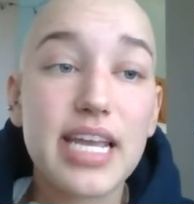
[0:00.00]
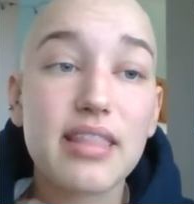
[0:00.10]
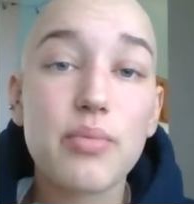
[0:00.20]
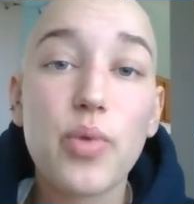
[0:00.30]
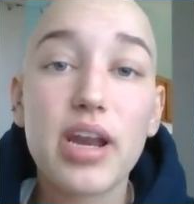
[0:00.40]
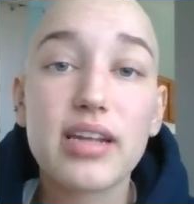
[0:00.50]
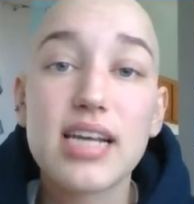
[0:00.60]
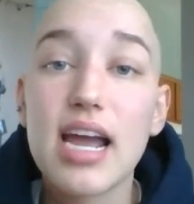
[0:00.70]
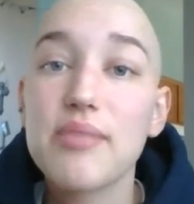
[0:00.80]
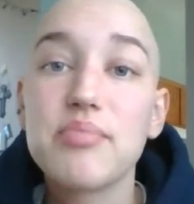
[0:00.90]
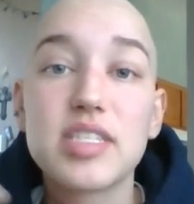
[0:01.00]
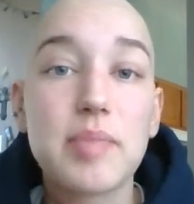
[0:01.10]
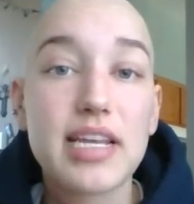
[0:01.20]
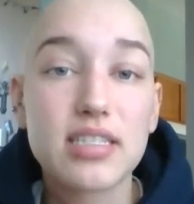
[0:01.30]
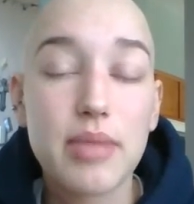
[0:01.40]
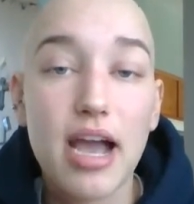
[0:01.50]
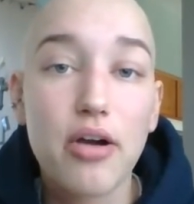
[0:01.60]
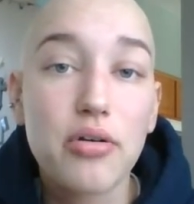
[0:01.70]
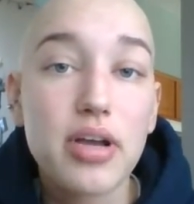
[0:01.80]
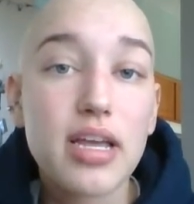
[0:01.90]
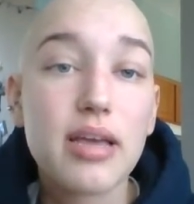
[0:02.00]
Take them one at a time, space them out,